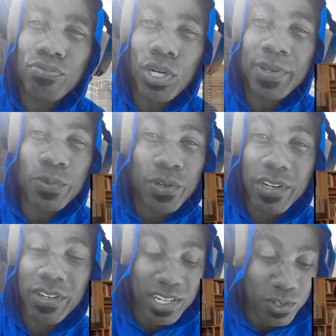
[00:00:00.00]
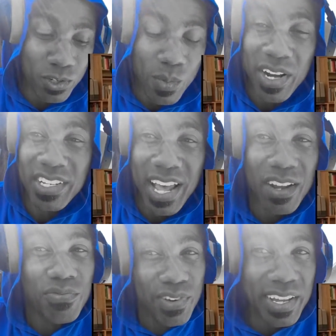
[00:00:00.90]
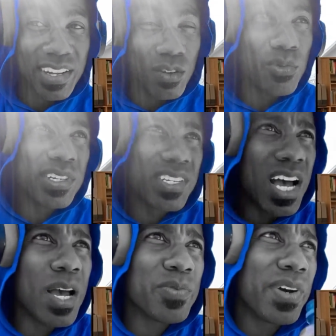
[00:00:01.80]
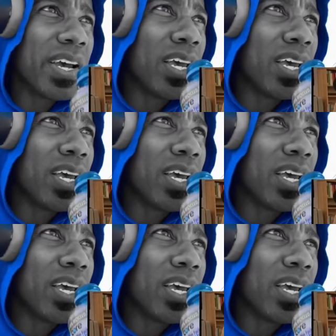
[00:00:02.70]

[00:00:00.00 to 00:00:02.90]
Meets World, I told you I watched that freaking numerous times, right?